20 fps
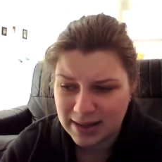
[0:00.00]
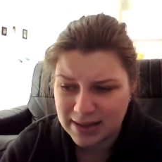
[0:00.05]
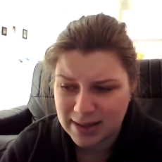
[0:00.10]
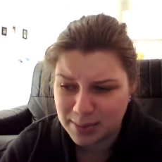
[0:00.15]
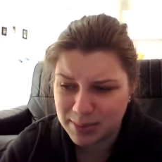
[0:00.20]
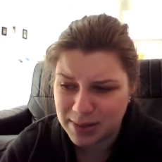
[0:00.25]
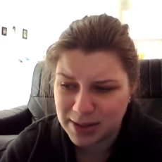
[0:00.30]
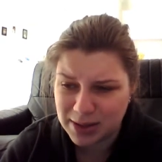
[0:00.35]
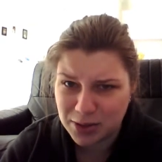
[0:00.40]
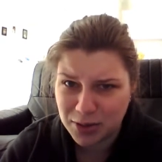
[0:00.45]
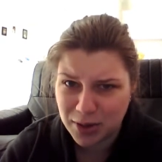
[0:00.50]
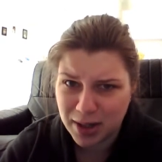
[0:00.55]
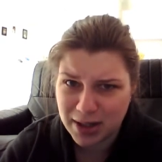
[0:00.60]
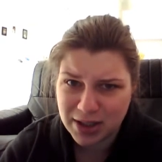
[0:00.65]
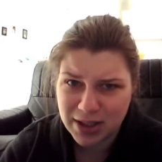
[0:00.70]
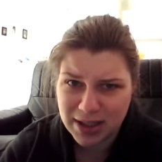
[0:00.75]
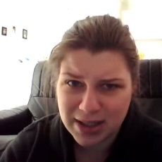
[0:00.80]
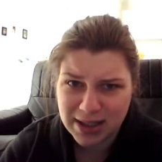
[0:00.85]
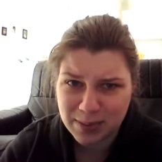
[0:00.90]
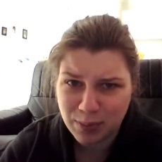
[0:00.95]
like some
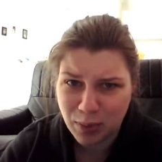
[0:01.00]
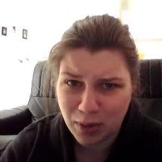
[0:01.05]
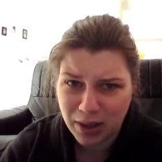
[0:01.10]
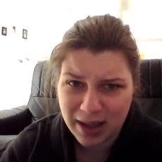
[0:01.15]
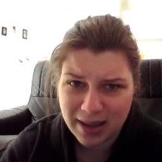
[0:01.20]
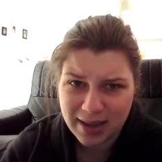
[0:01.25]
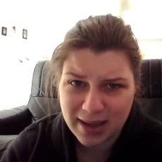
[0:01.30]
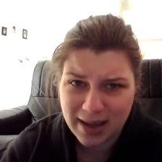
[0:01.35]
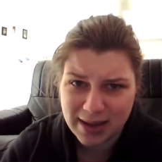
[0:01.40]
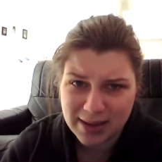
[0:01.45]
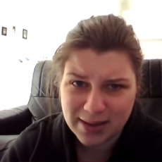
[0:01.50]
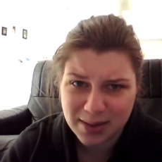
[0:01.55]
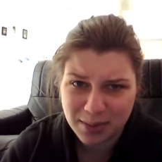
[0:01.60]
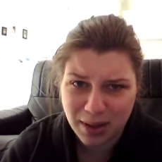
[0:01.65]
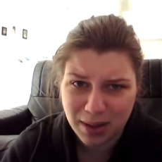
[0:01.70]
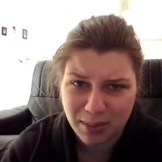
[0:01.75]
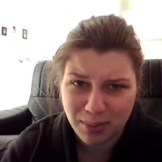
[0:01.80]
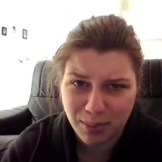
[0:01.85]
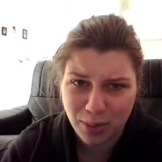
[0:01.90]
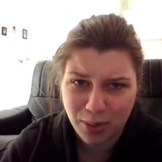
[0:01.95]
stretchy, spotty
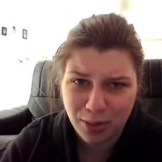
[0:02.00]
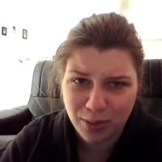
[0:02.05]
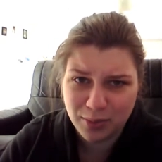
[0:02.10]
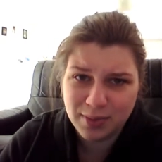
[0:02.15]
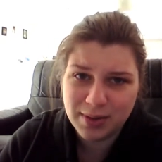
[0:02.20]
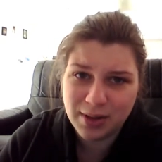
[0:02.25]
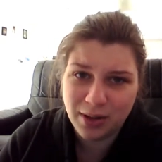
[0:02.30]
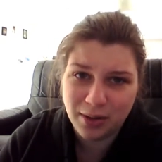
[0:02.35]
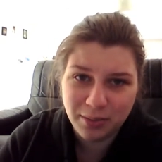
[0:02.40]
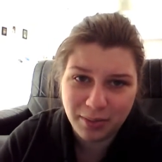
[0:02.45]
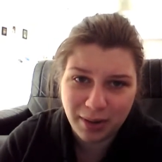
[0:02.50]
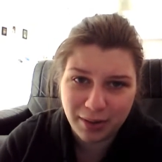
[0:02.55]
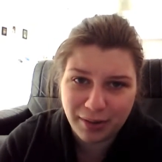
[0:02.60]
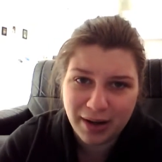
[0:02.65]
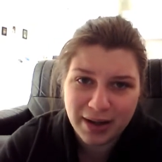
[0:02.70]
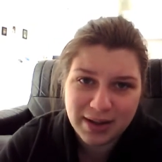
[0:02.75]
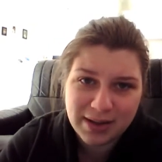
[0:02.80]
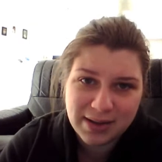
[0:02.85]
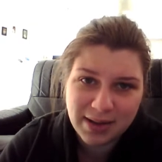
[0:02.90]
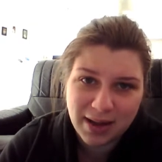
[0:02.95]
things on my boobs on
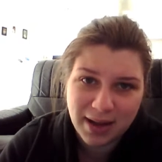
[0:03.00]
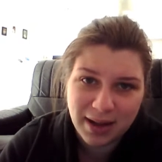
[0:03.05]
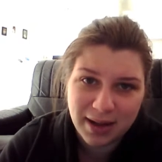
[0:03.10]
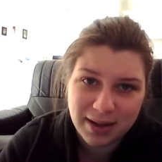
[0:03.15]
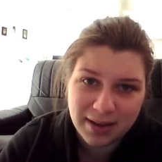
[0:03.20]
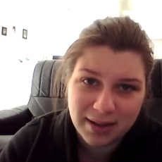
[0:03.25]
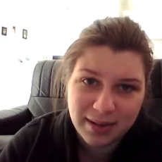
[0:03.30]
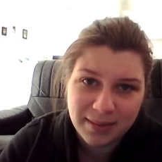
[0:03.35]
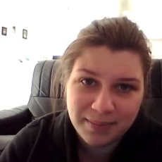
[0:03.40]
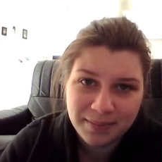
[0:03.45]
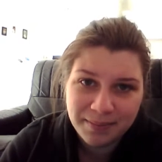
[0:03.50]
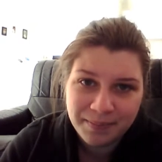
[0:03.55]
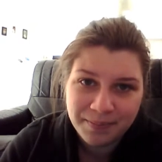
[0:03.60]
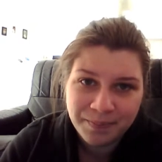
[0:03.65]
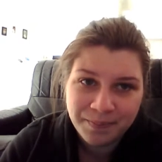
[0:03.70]
my right side.